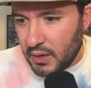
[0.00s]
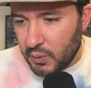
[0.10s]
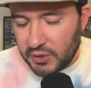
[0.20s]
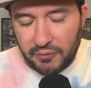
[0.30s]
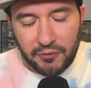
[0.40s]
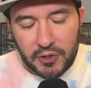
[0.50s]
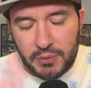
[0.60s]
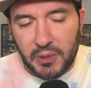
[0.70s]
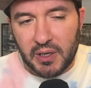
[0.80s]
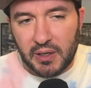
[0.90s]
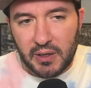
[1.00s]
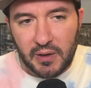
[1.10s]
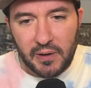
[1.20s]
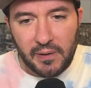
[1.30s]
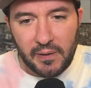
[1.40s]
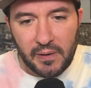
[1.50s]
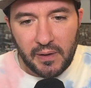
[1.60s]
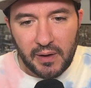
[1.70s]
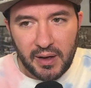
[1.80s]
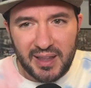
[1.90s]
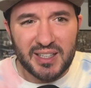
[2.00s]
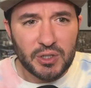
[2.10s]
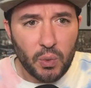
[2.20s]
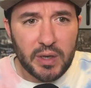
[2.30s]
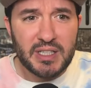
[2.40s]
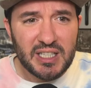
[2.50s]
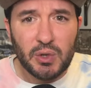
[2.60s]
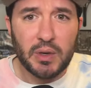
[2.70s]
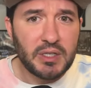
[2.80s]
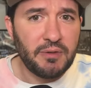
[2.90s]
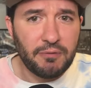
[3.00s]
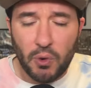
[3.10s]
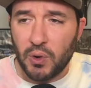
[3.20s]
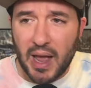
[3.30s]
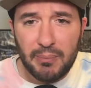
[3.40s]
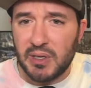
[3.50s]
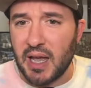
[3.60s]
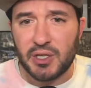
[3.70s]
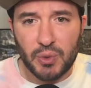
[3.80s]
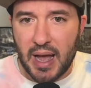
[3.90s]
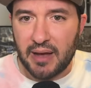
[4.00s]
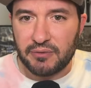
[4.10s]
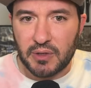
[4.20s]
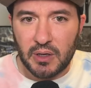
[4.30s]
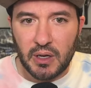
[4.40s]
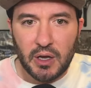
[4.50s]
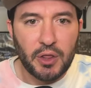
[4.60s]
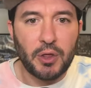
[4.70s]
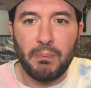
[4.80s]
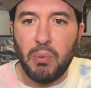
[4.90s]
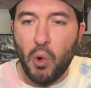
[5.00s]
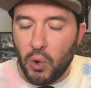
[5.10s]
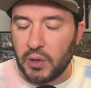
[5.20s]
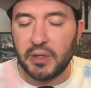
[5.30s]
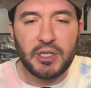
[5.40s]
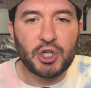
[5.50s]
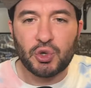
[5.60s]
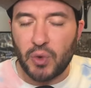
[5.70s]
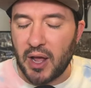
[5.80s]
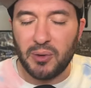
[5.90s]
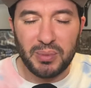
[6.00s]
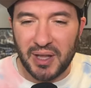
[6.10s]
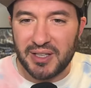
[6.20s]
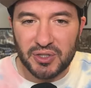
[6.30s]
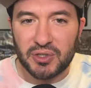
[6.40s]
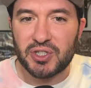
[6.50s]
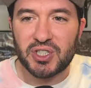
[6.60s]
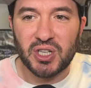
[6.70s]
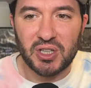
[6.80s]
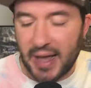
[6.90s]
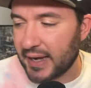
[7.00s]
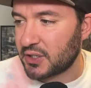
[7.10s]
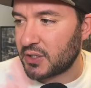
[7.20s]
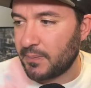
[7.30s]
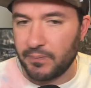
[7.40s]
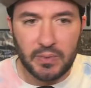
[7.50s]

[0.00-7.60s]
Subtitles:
With the first pick in the 2024 NBA draft, the Portland Trail Blazers select.